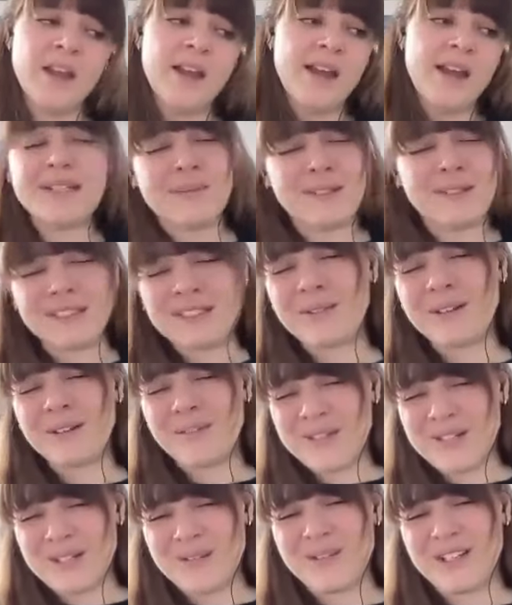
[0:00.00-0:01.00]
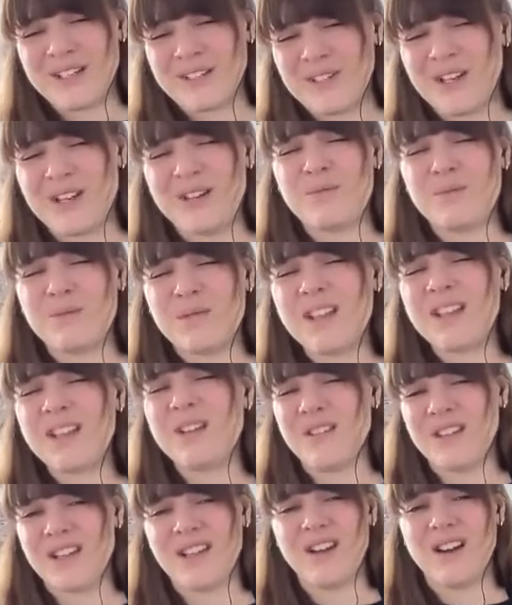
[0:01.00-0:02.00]
It's something that Remember Something has tried
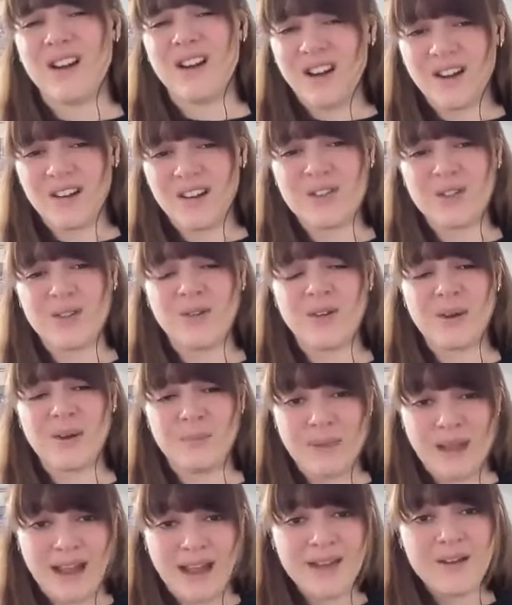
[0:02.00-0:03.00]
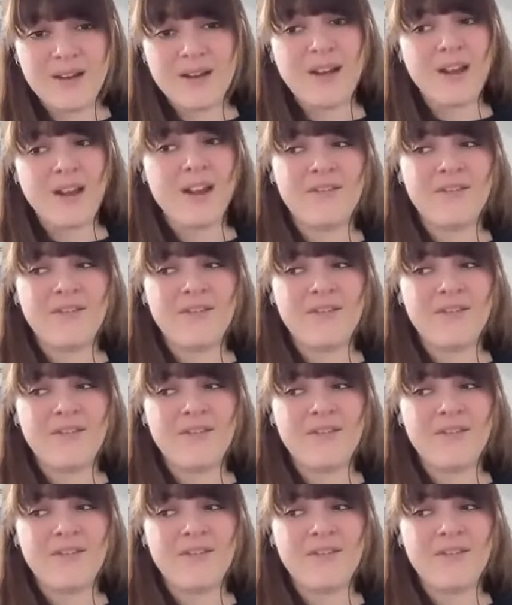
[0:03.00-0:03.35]
really, really hard to combat.